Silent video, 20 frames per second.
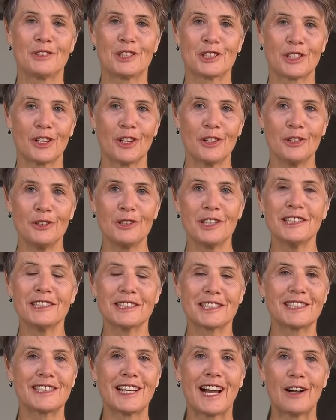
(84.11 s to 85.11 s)
So
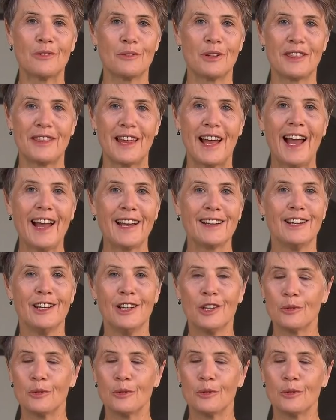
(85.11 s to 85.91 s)
let's start with that.